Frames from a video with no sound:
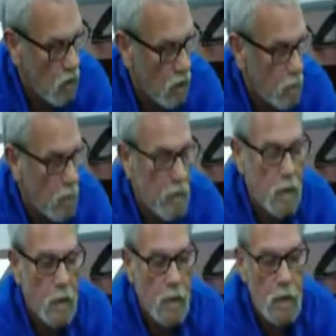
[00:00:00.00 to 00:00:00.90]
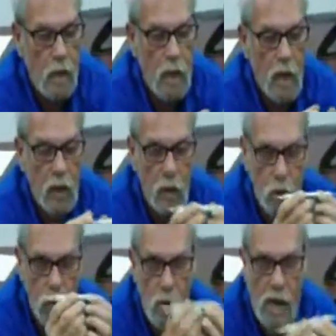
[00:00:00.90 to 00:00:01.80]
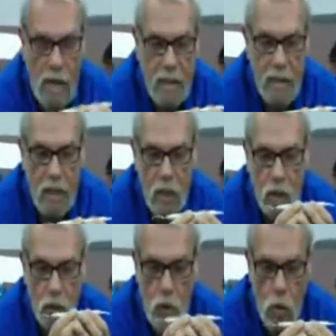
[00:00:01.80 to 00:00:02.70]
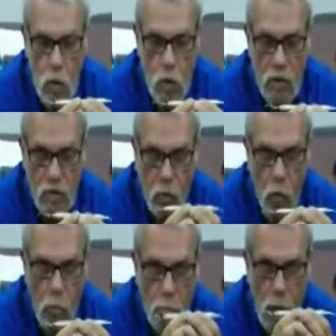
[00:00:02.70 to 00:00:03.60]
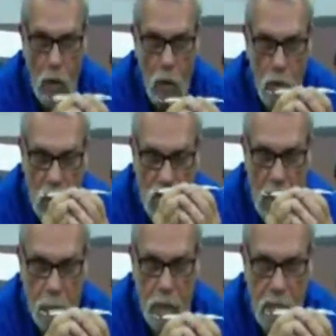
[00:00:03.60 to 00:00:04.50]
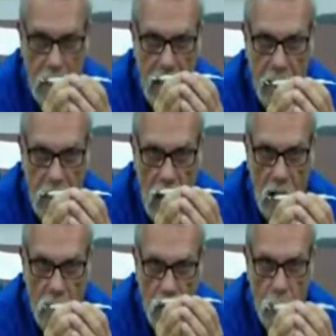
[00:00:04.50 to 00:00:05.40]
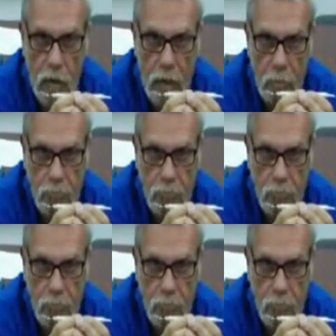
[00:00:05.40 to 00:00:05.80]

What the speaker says: Okay. A curette is used for bone shaping and contouring.